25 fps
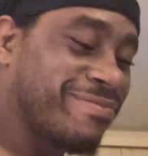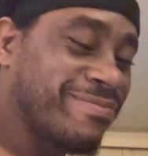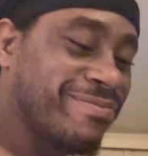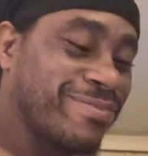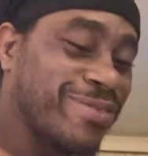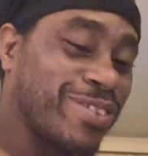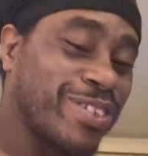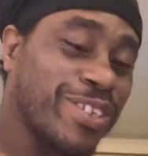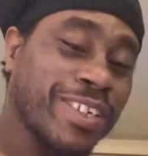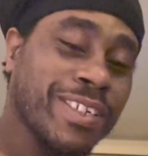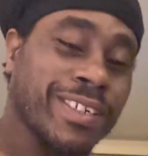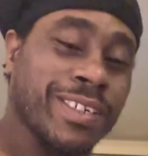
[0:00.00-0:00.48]

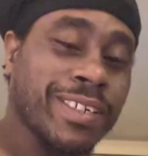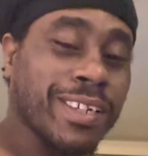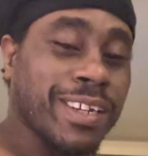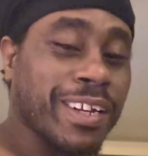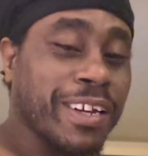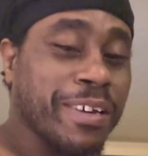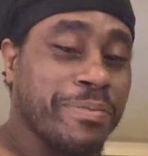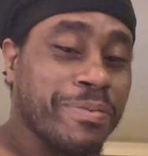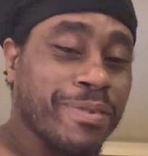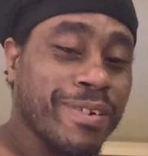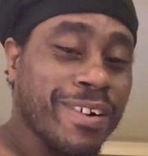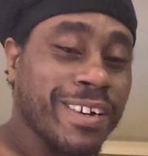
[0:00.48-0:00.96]
She
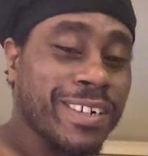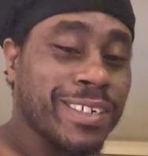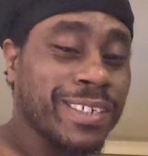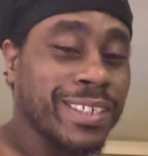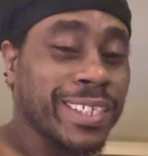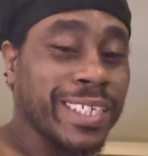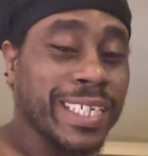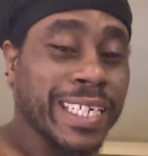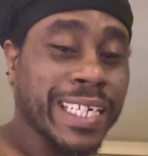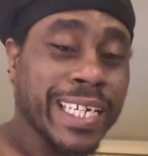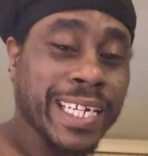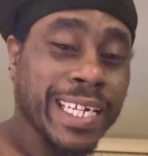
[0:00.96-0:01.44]
sleeping her
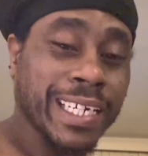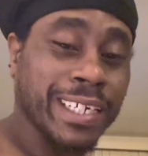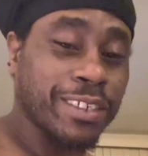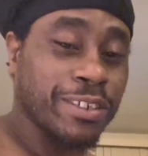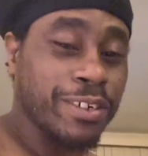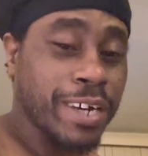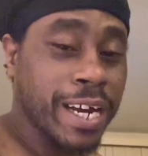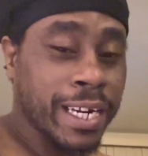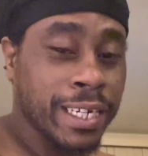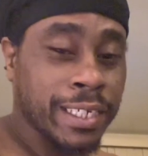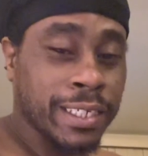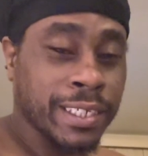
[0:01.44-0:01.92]
shit. Nigga
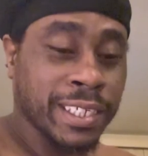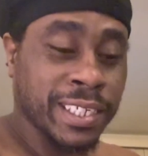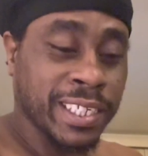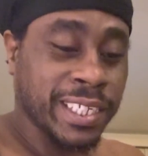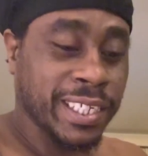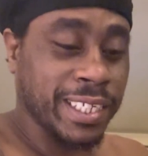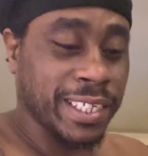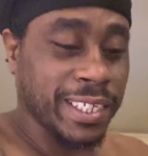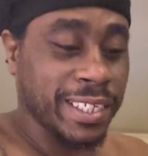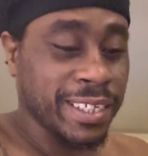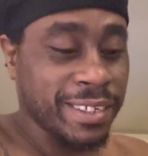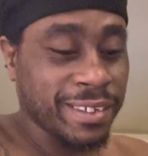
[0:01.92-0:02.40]
try to.
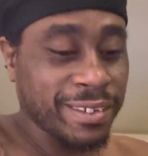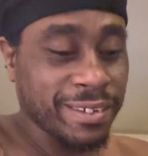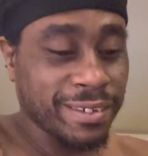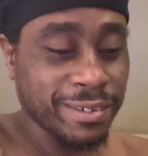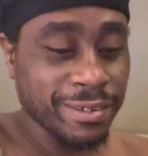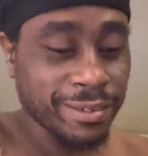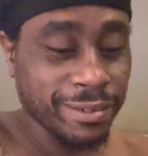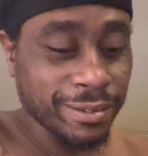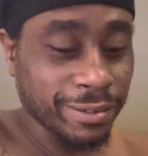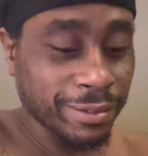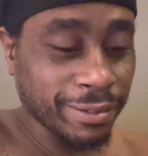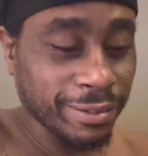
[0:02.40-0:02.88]
Was
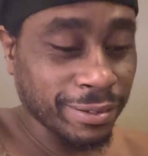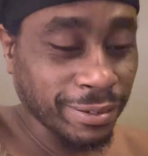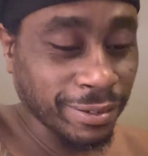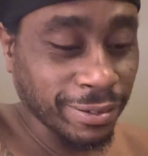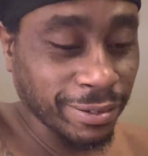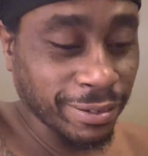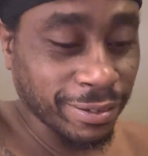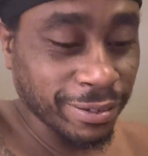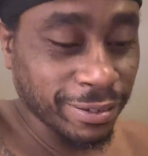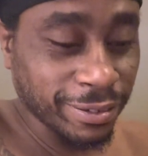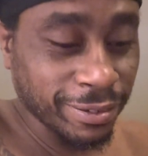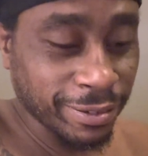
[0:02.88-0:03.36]

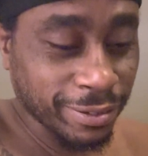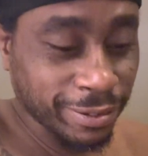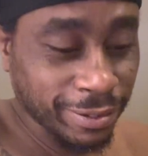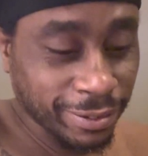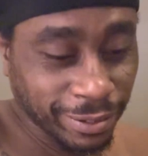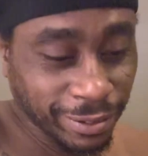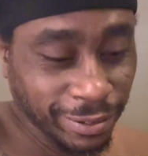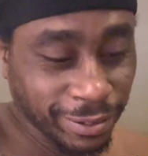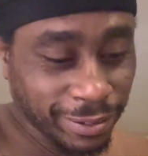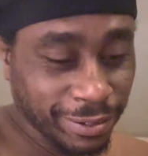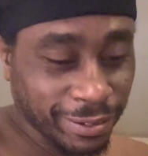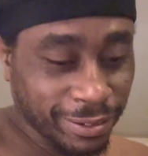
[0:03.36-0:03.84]

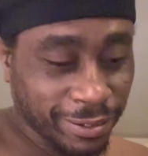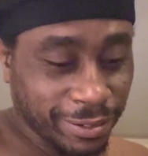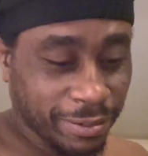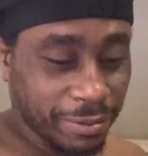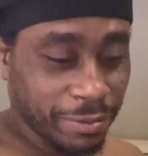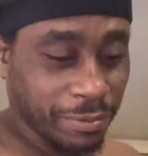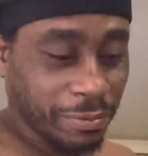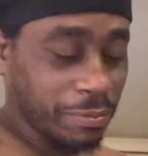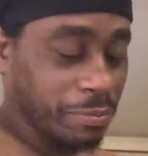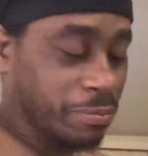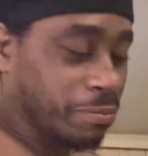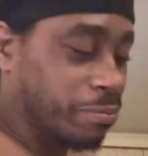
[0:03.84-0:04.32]

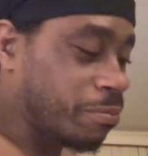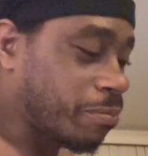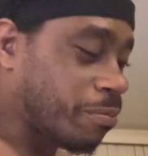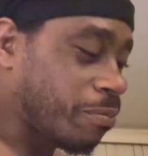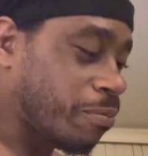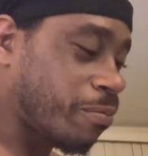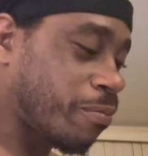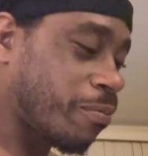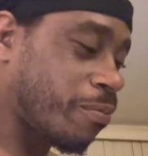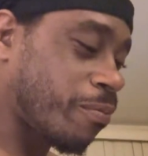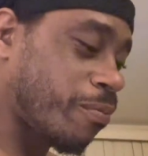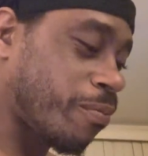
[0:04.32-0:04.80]
awakened by
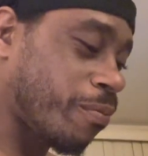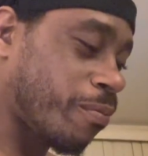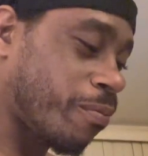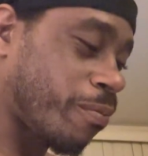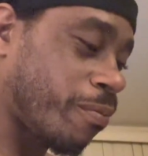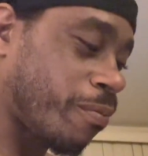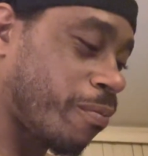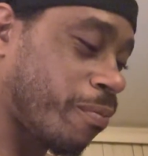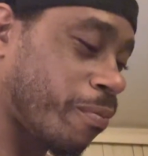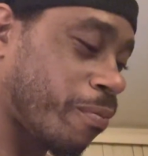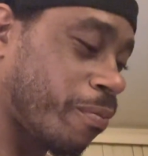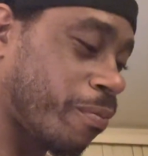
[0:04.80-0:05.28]
the sound
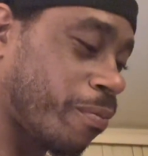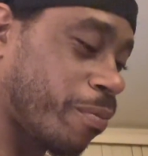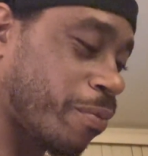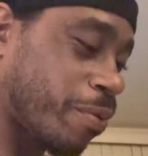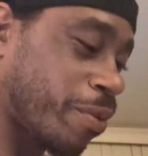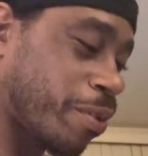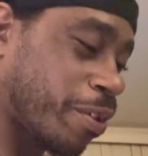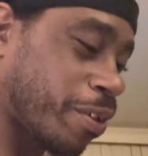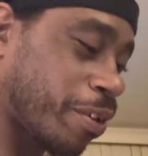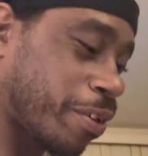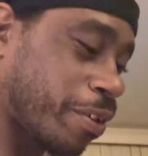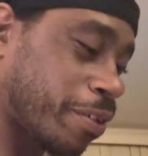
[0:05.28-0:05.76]

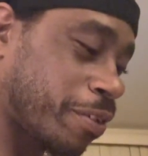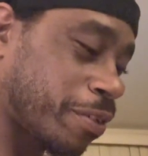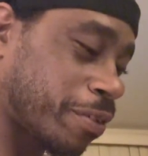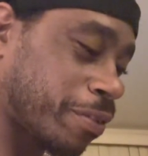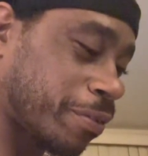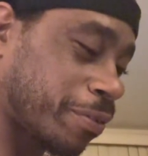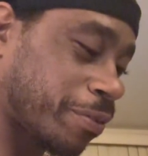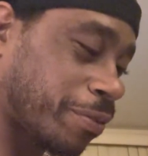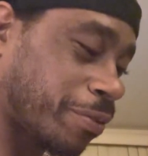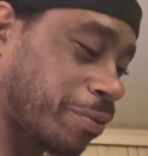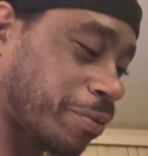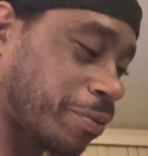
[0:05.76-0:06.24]
saw
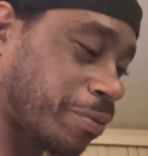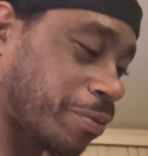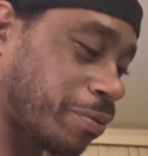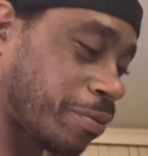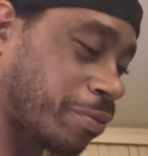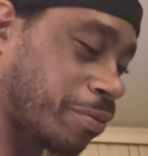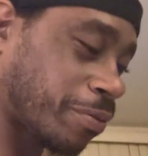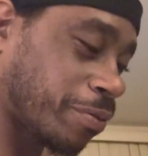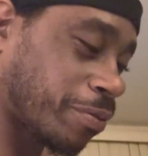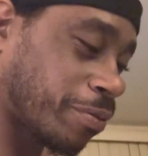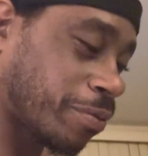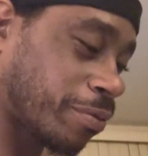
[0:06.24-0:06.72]

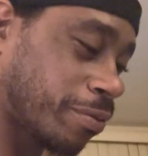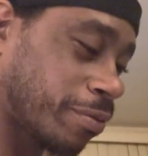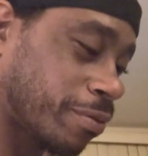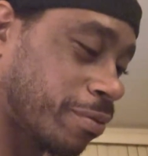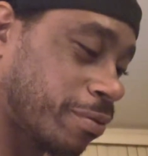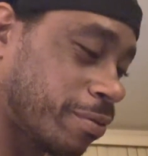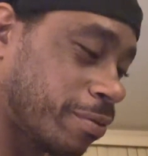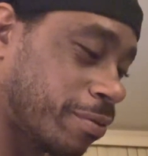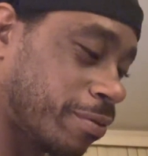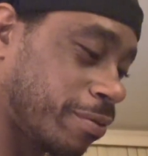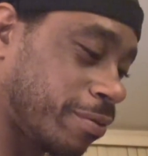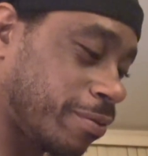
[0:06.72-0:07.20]
underneath.
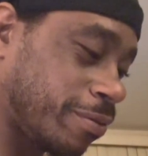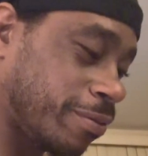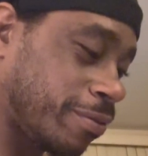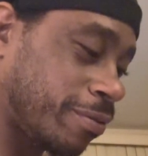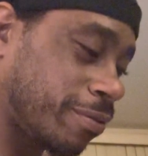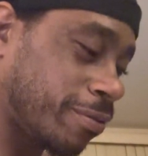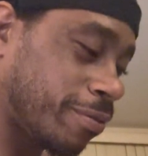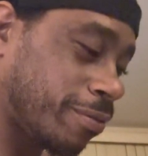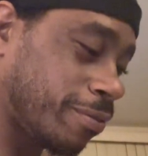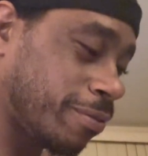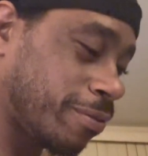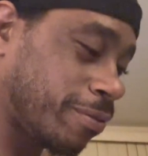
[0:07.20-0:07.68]

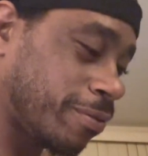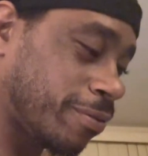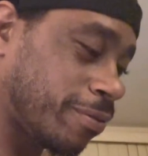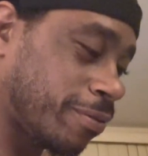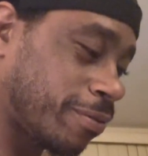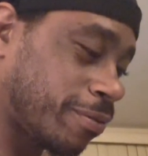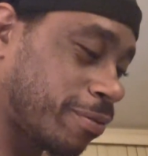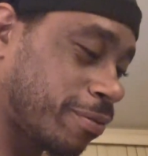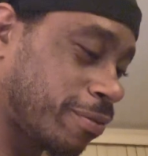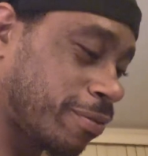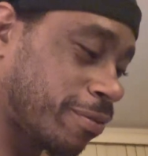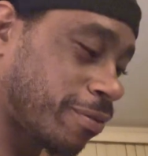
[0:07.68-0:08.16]
Startled, she
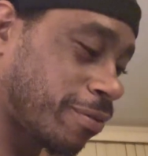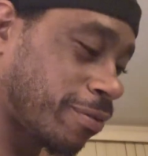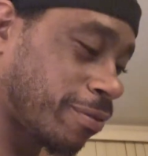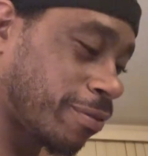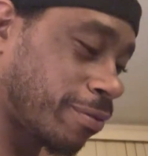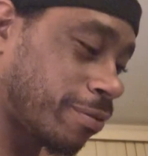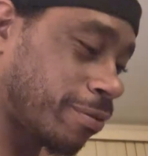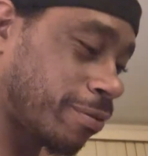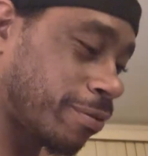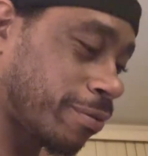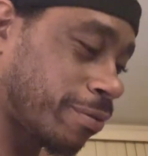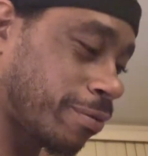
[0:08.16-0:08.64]
wasn't
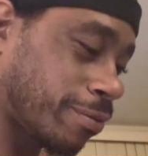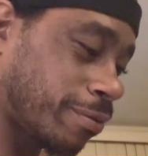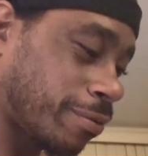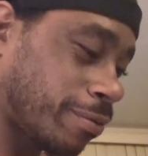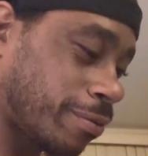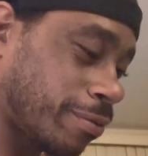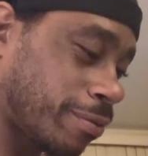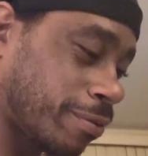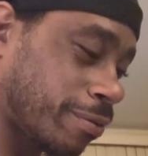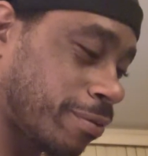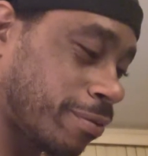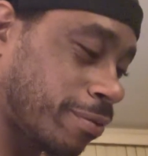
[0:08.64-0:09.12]
quite sure
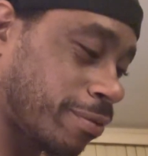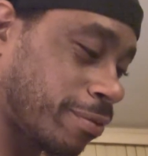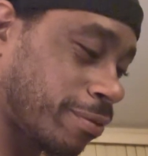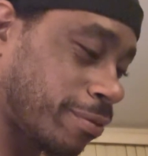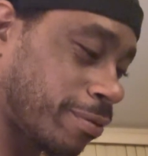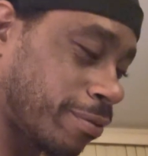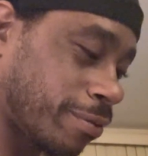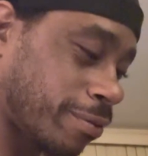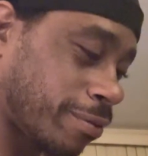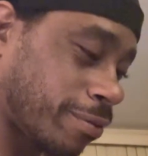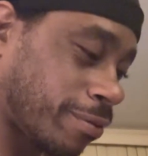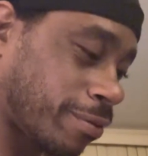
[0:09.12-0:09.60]
what
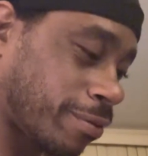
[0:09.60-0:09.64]
happened.